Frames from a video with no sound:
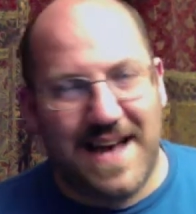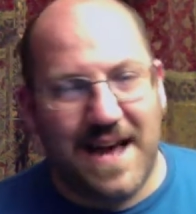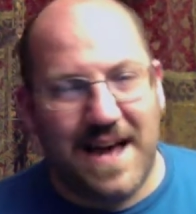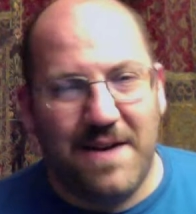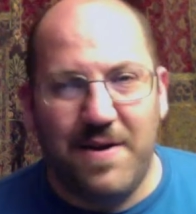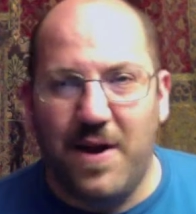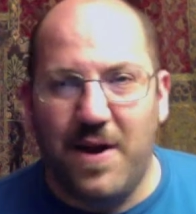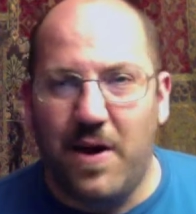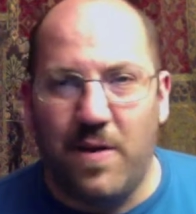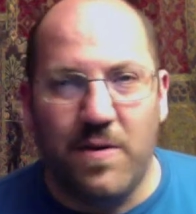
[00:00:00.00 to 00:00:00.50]
I
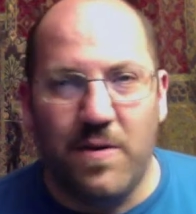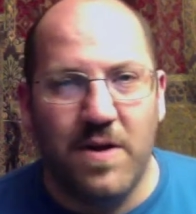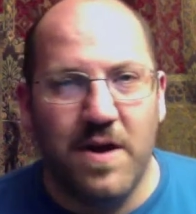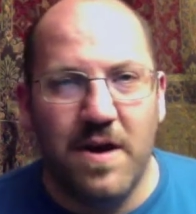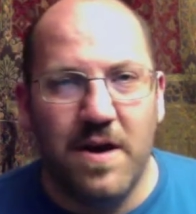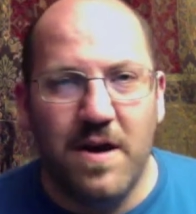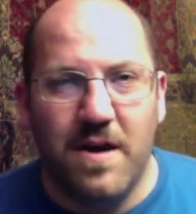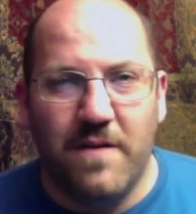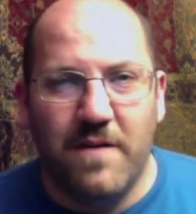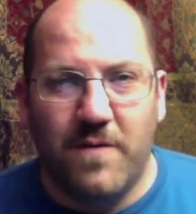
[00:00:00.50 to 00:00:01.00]
don't know.
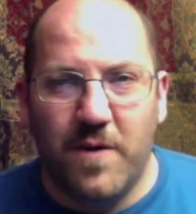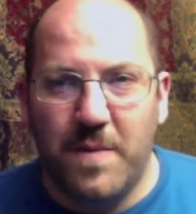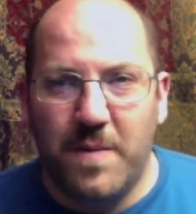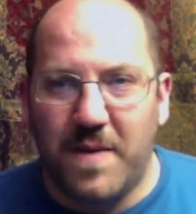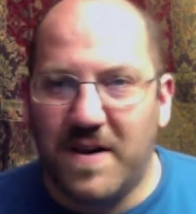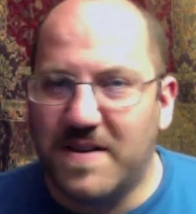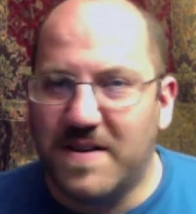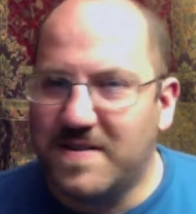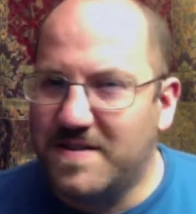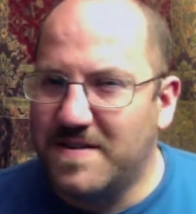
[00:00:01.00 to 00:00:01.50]
40
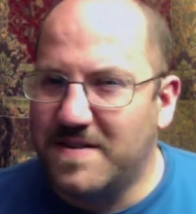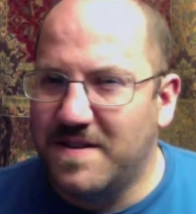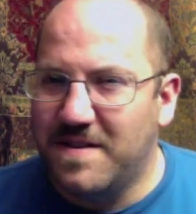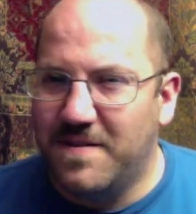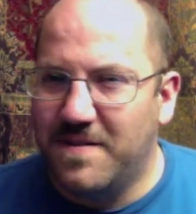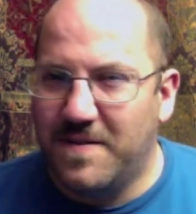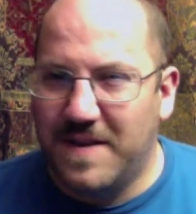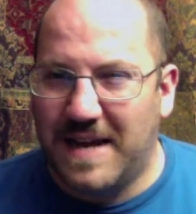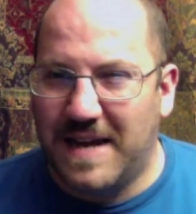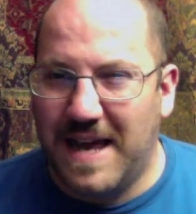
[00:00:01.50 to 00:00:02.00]
bucks
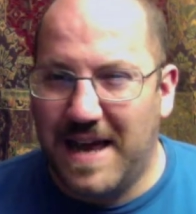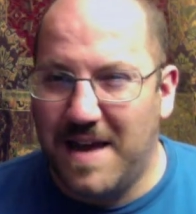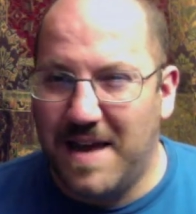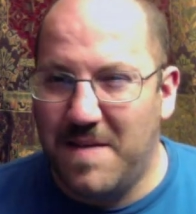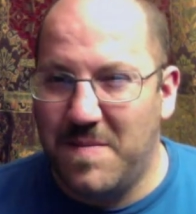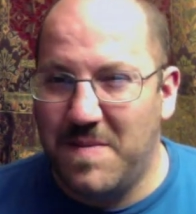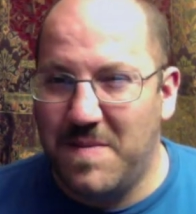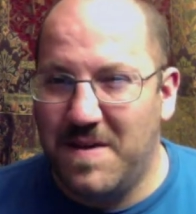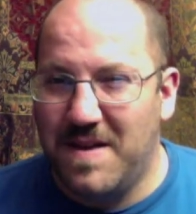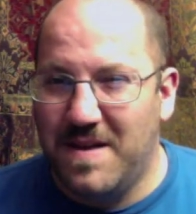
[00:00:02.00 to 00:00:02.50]
for a
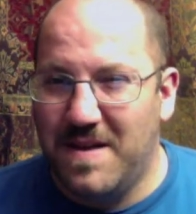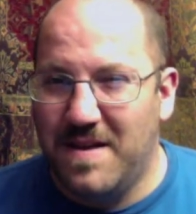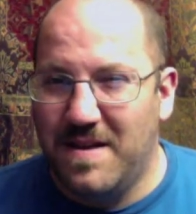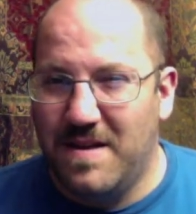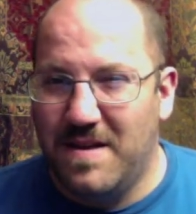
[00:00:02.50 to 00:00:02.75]
game